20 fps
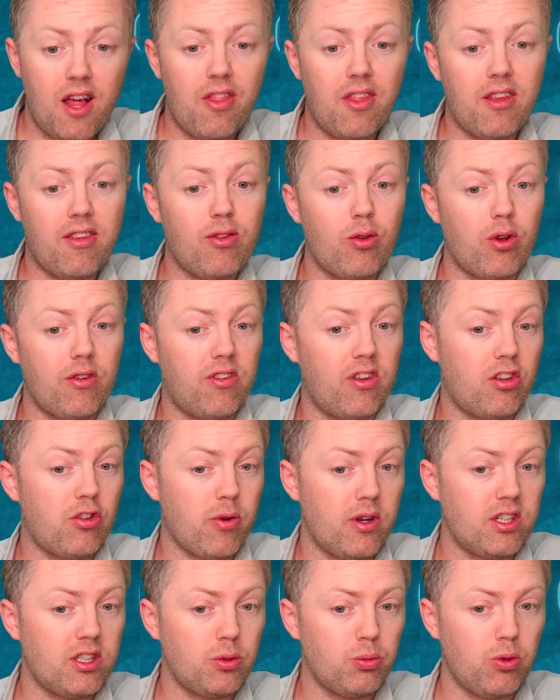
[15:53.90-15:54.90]
this sort of
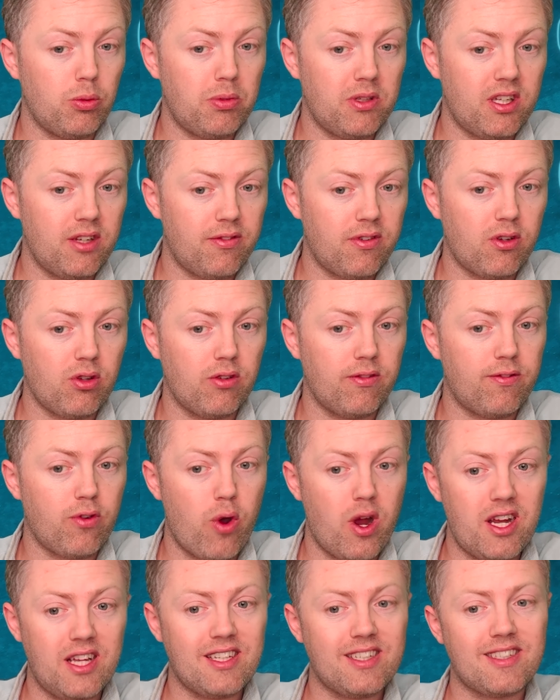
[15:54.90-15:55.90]
situation would be difficult
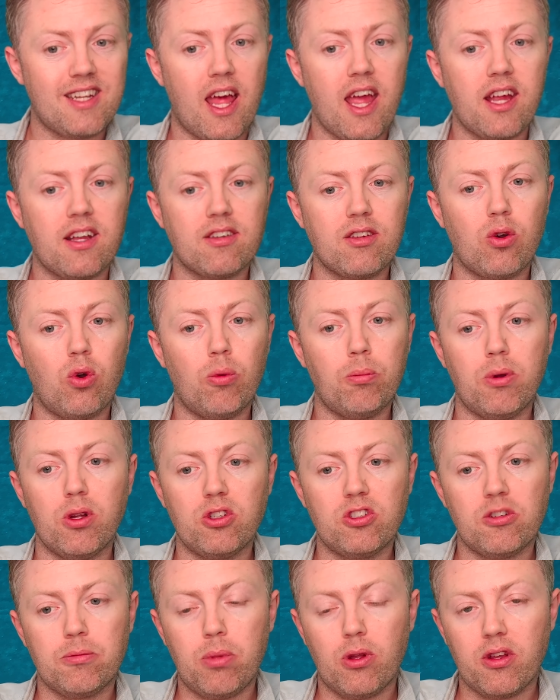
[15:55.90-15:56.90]
for any state or
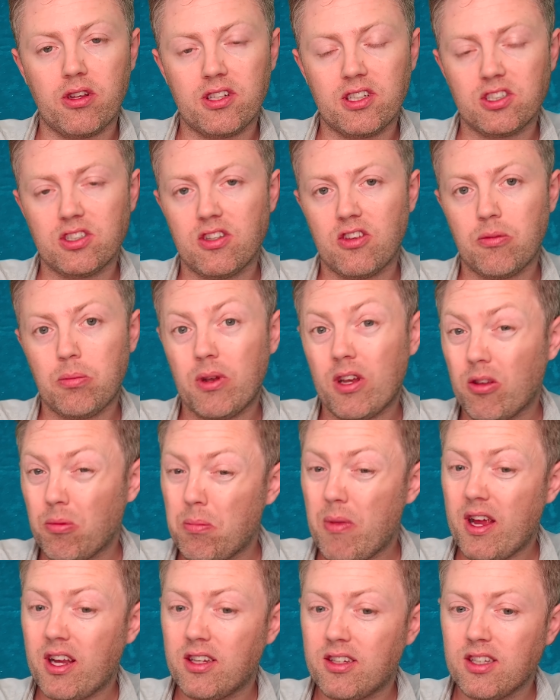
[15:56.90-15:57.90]
bunch of politicians, but it's
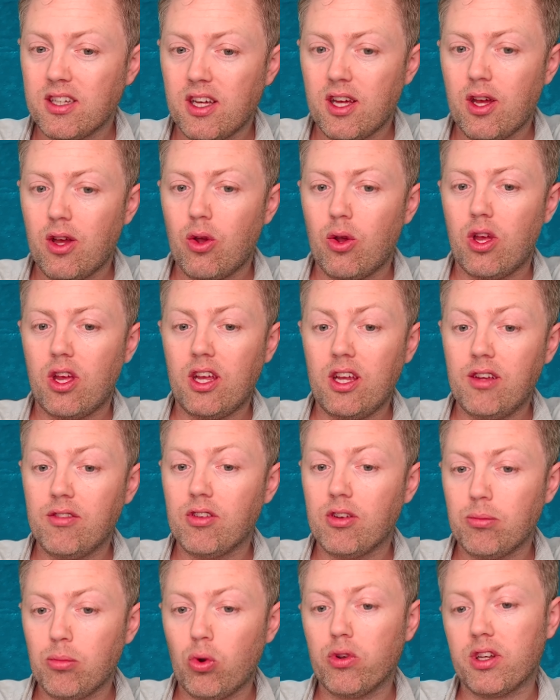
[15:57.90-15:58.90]
made
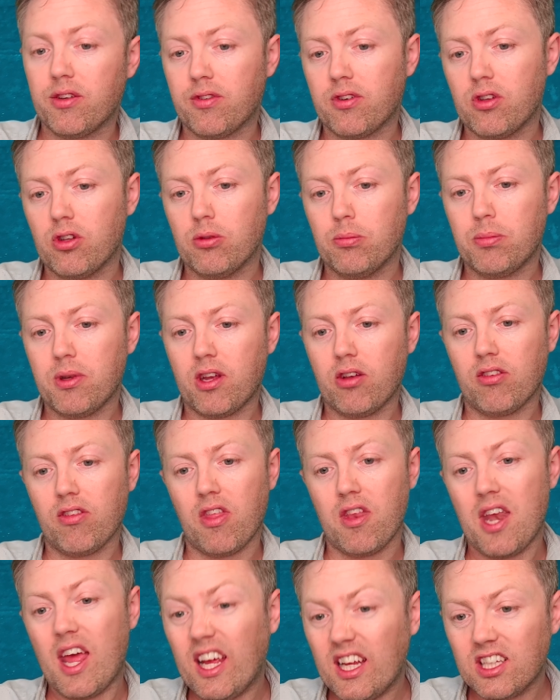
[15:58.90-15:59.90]
even more difficult because of
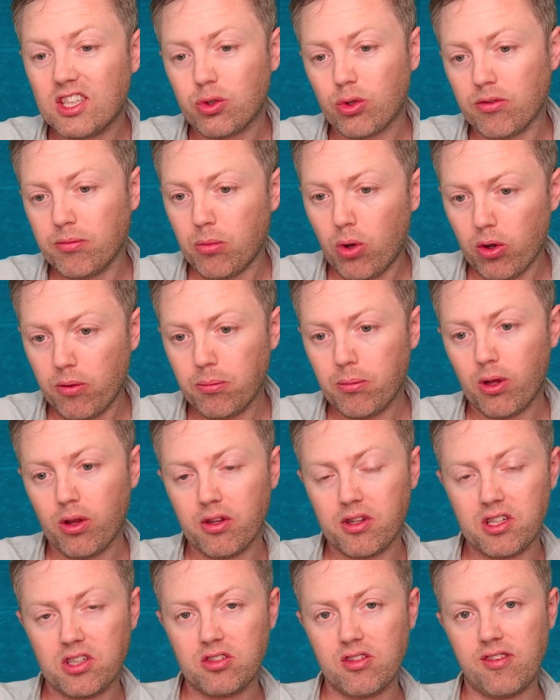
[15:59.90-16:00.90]
the nature of modern
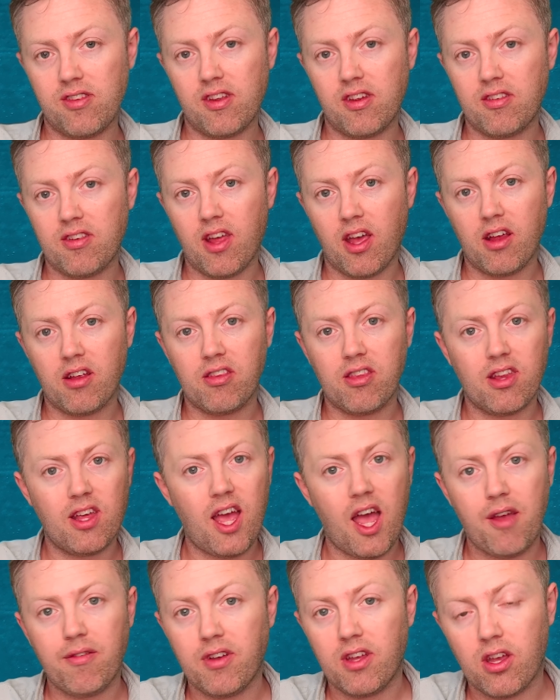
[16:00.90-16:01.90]
politicians these days
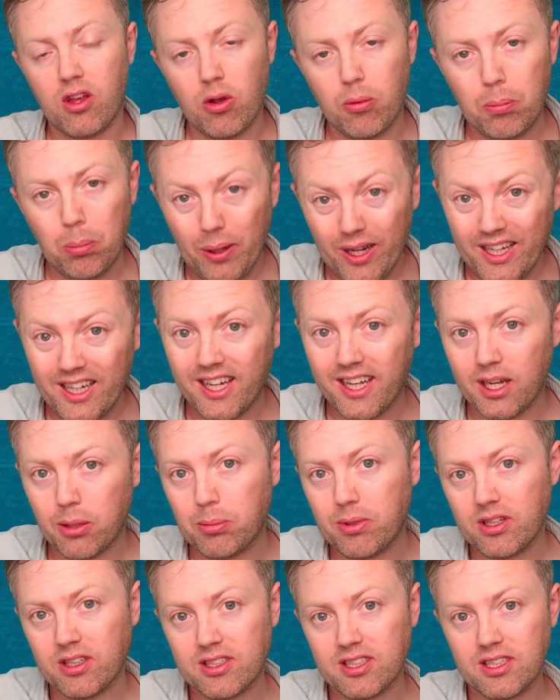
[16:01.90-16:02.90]
having a complete
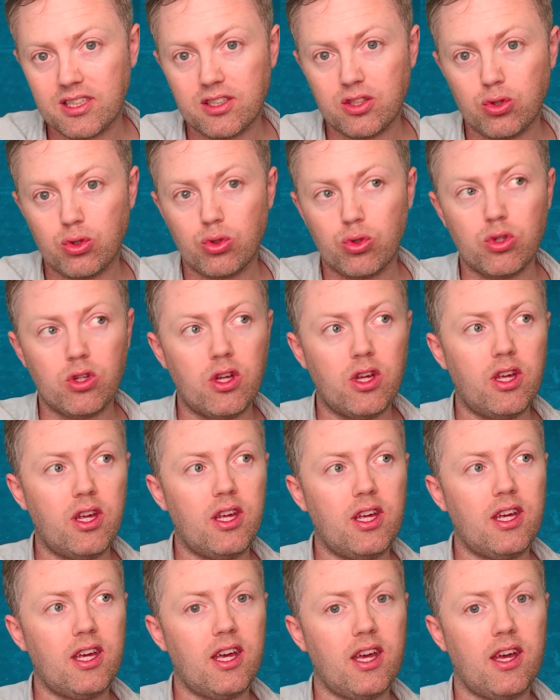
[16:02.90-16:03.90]
inability to
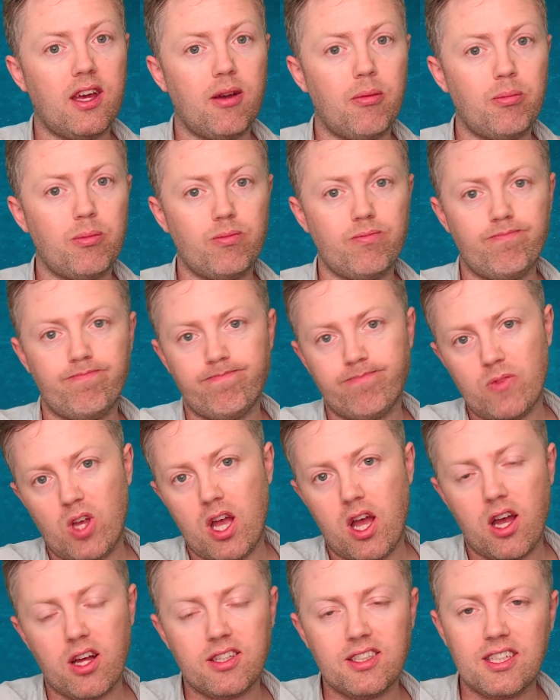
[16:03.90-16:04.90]
uh,
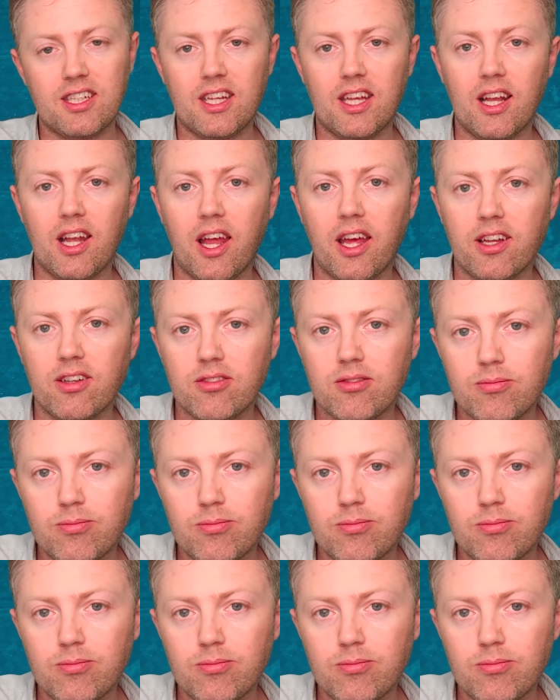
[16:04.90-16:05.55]
articulate